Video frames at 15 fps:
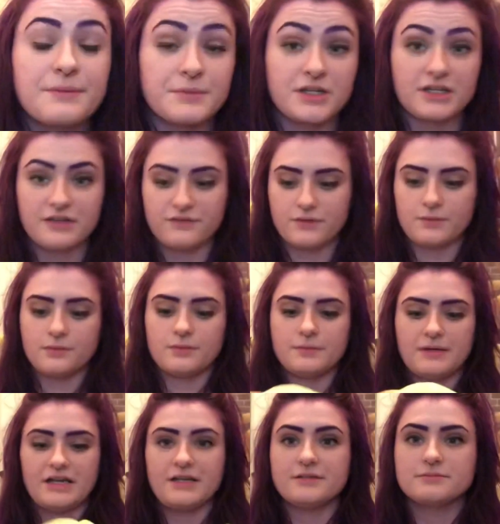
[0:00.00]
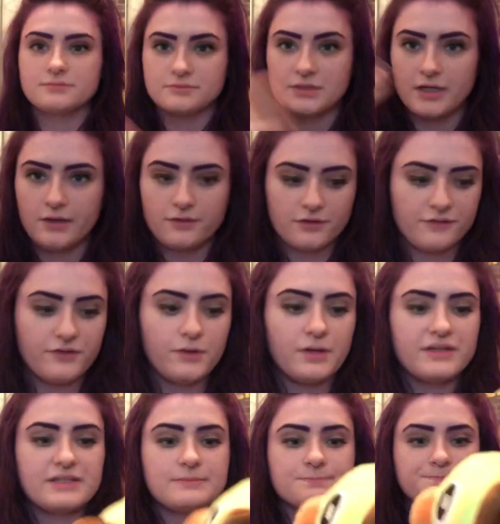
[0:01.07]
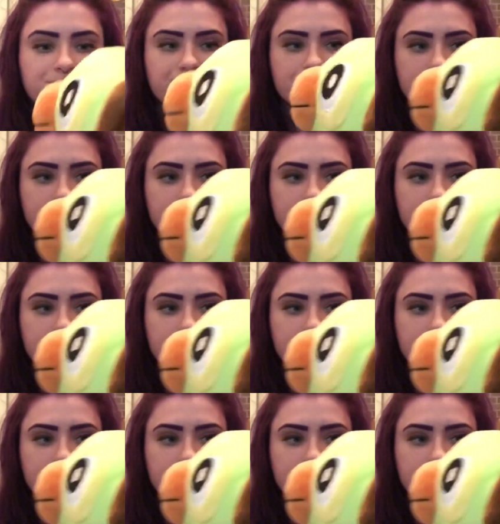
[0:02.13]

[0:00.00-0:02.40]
then I'm going to give you my review on them.